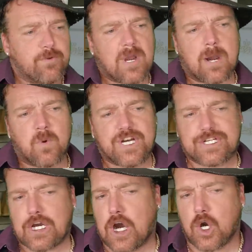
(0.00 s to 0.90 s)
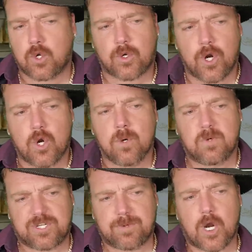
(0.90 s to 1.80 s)
You got one that's all chrome
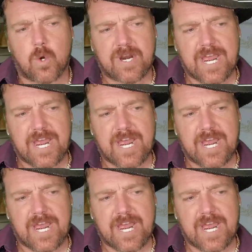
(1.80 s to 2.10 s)
with some gold